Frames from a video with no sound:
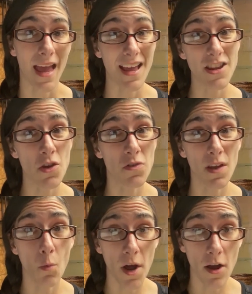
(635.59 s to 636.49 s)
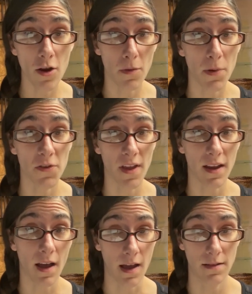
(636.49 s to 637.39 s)
and using
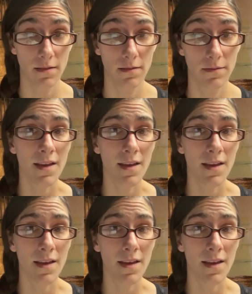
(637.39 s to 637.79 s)
100% cotton.